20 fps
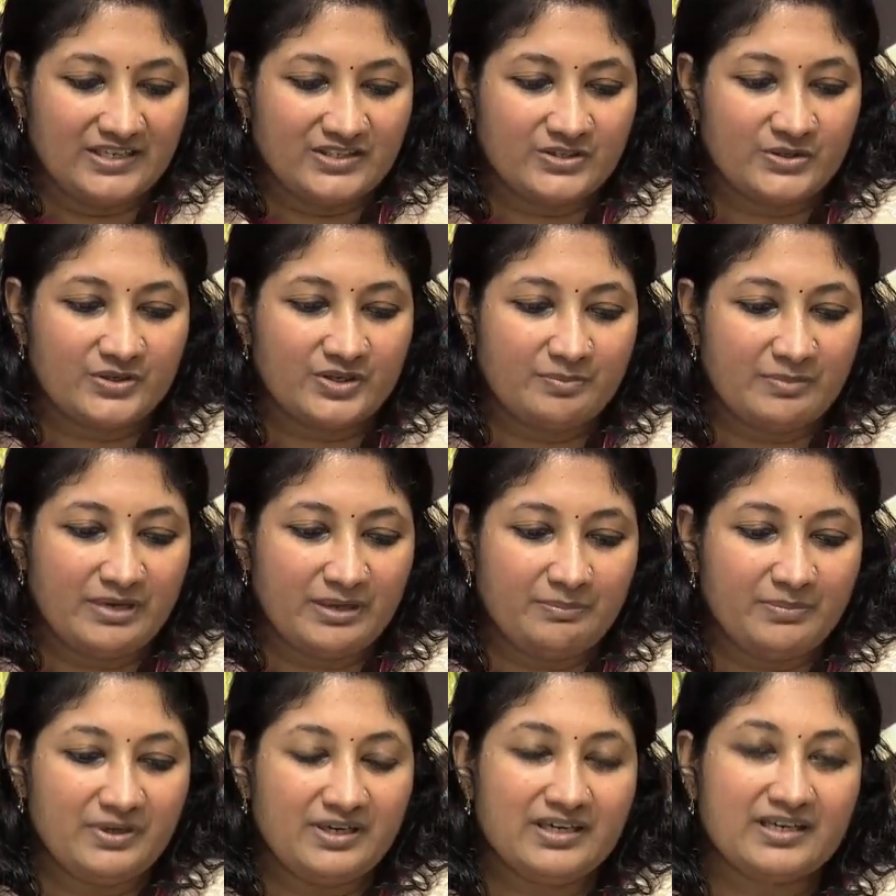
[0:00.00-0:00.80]
So,
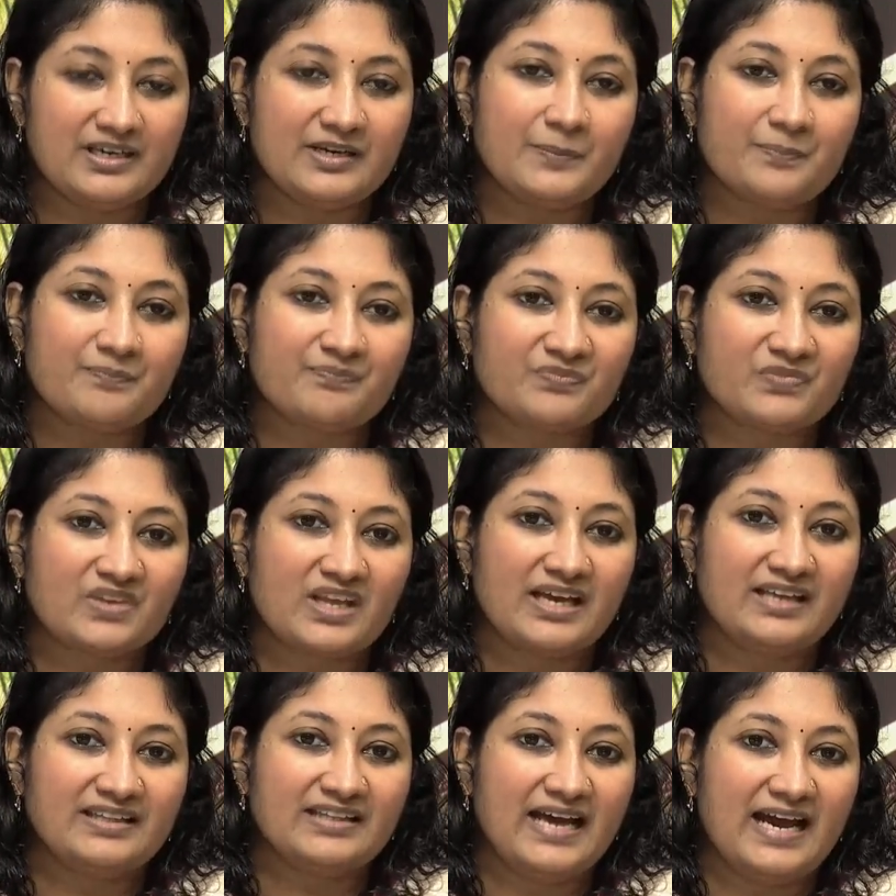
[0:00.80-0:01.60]
remember
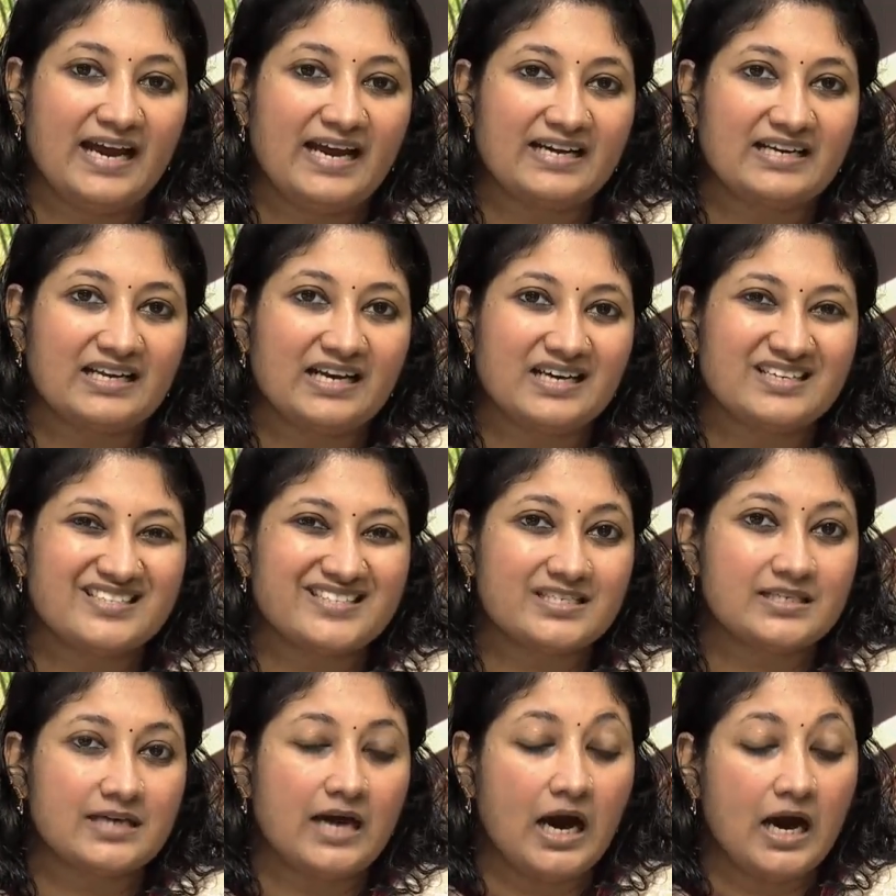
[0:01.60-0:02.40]
that a
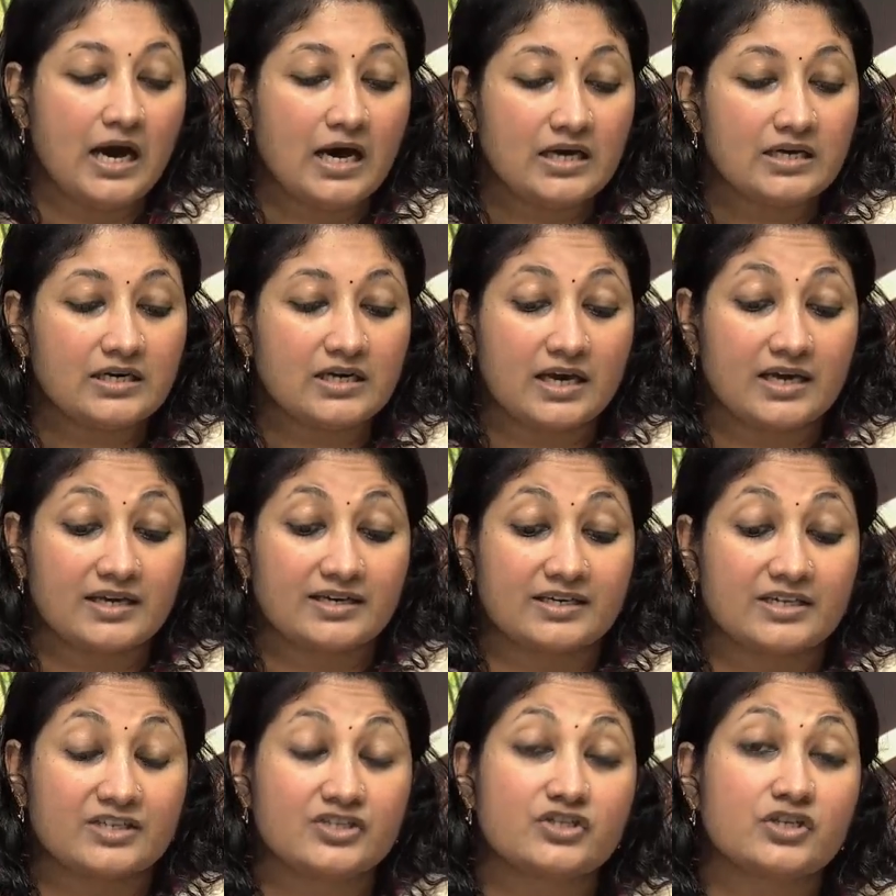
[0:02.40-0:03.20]
SAR
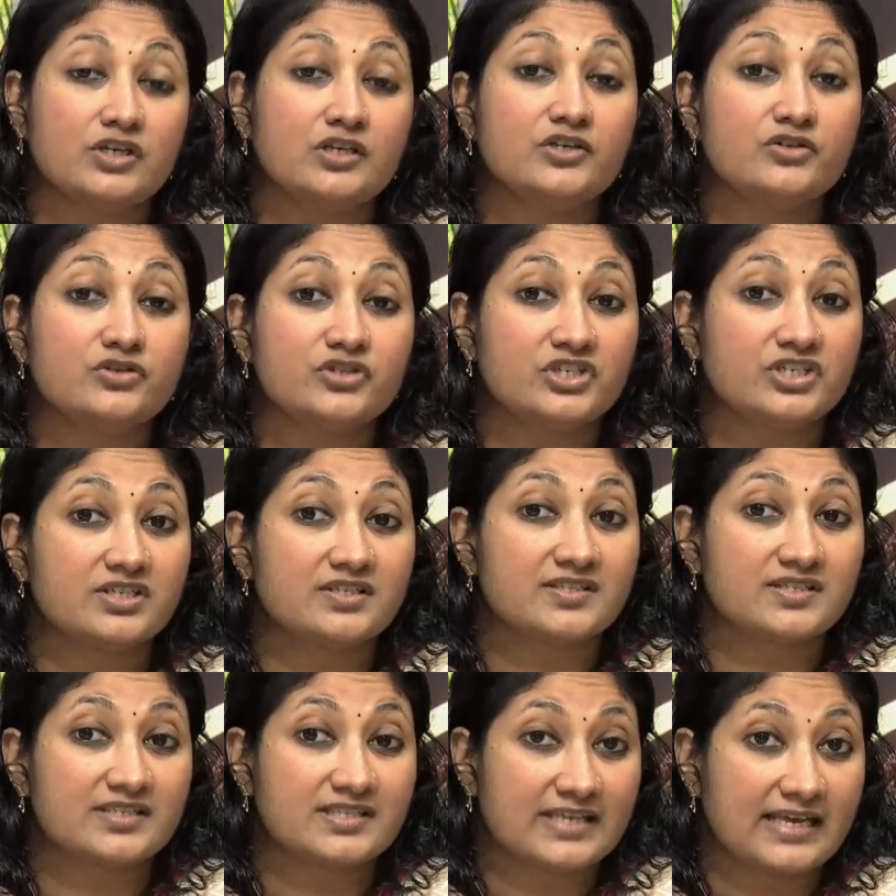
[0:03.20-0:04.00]

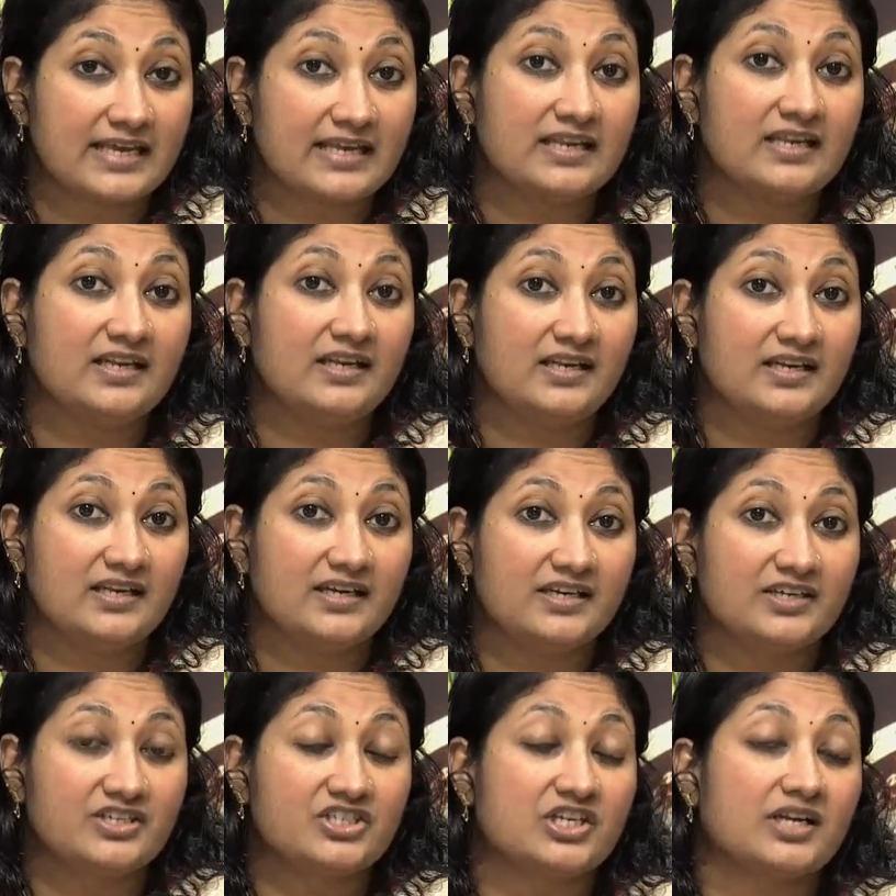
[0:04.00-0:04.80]
resolution cell
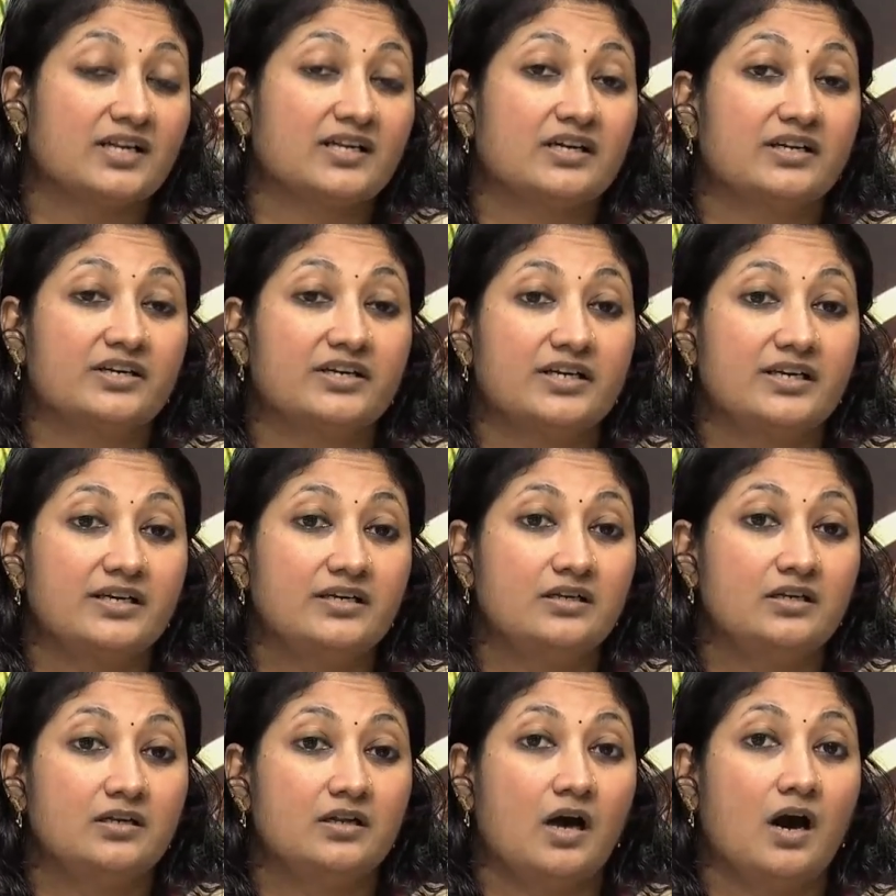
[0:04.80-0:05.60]
it shall
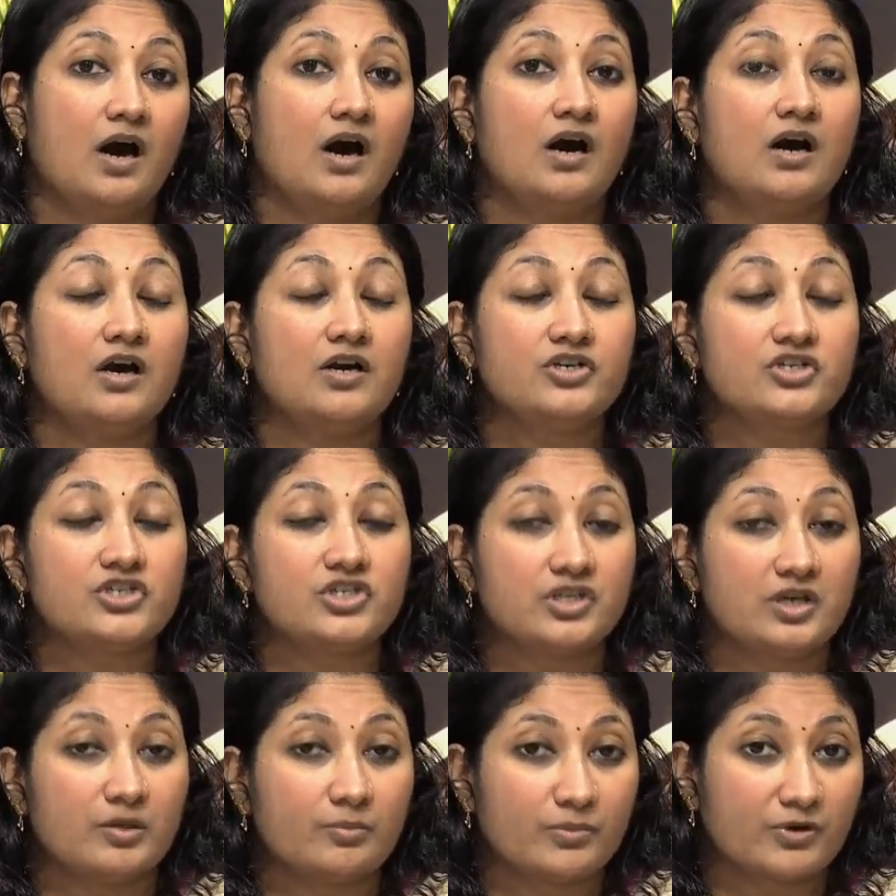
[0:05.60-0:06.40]
contain a large
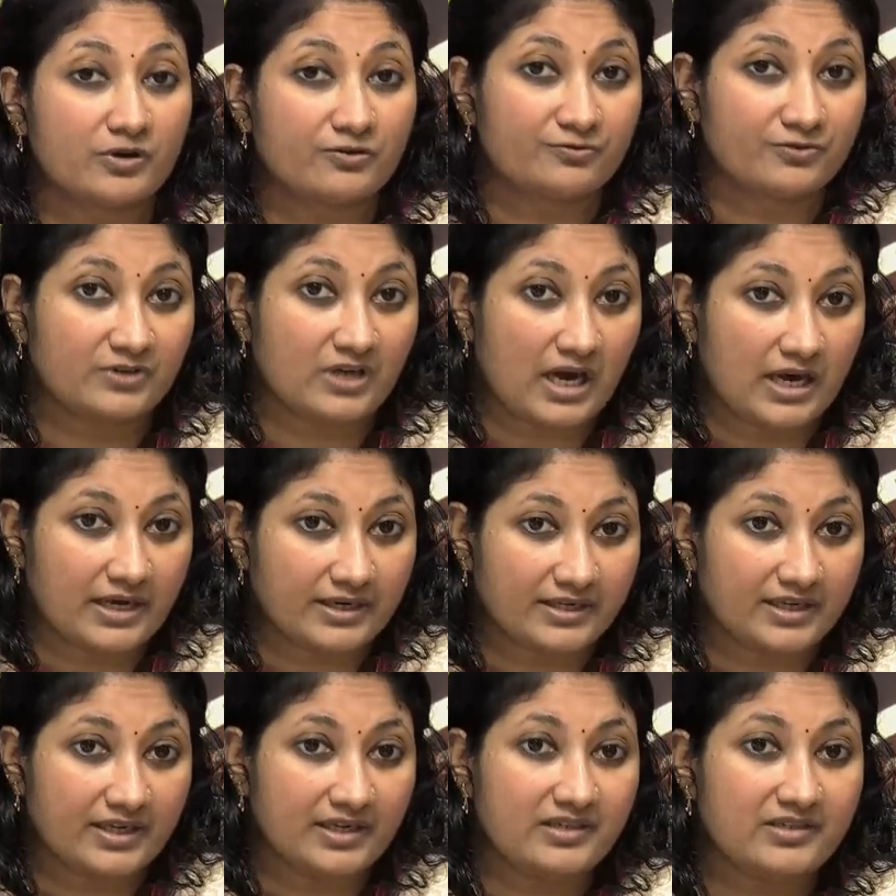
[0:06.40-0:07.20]
number of
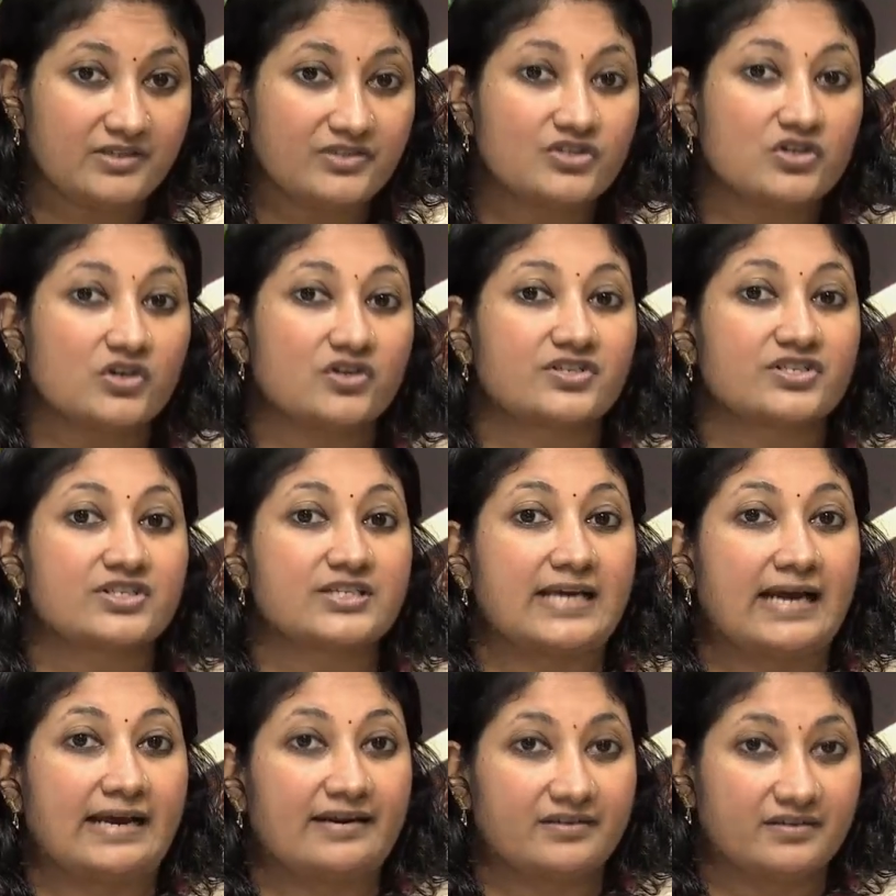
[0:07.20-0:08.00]
targets or
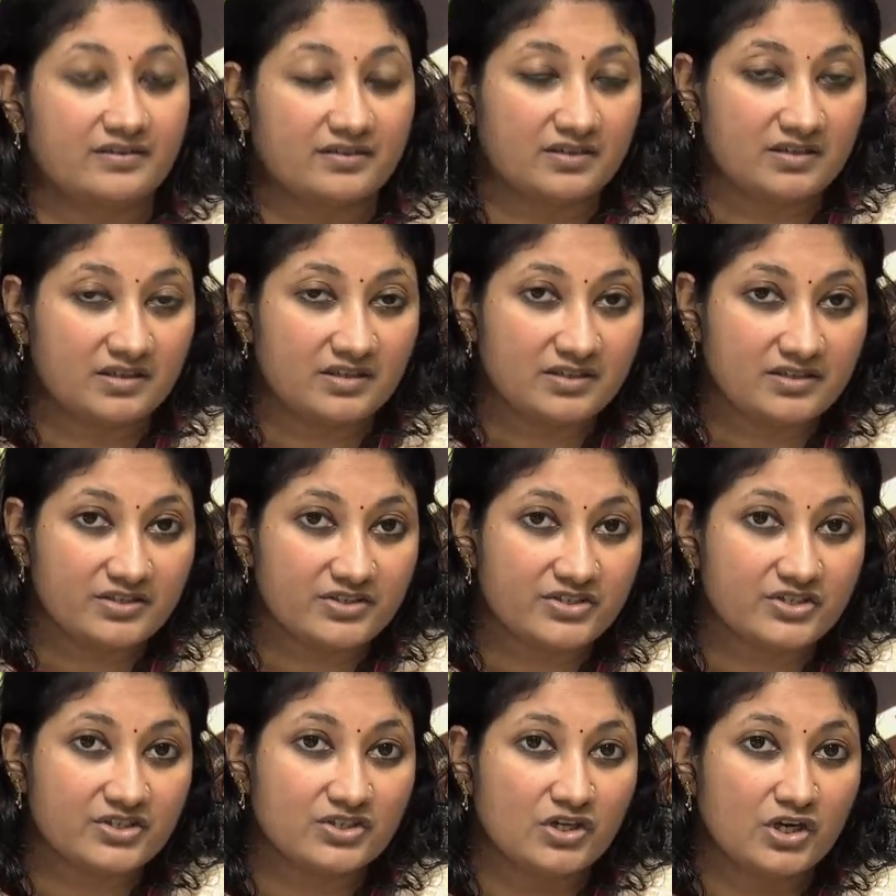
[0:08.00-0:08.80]

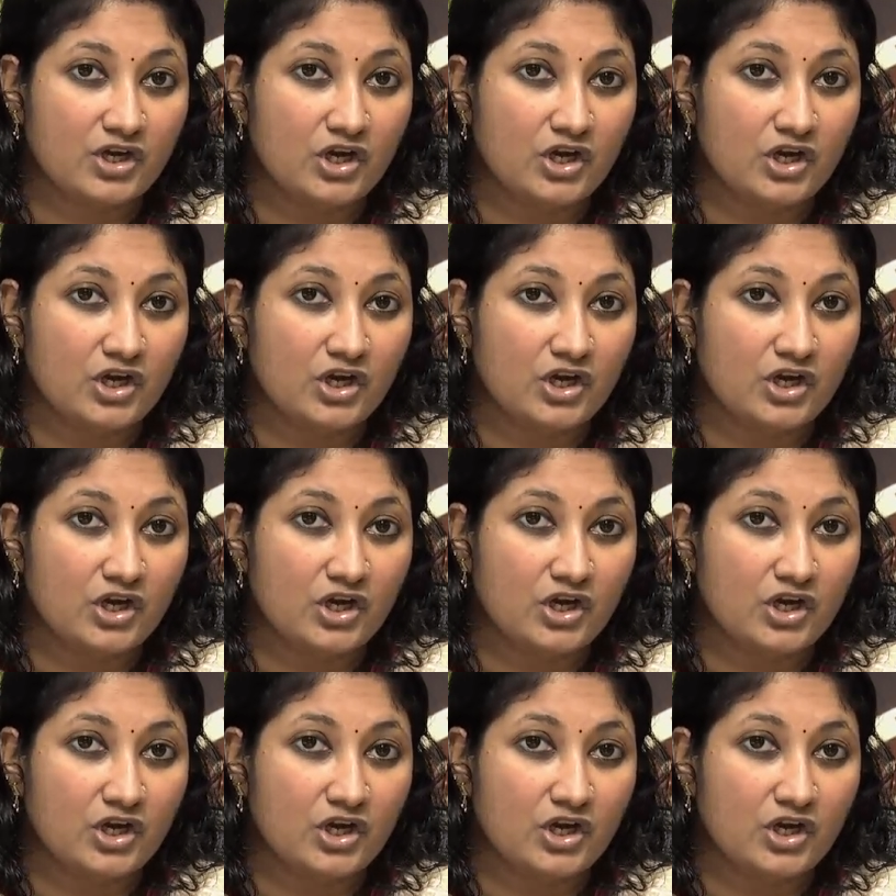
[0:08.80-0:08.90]
scatterers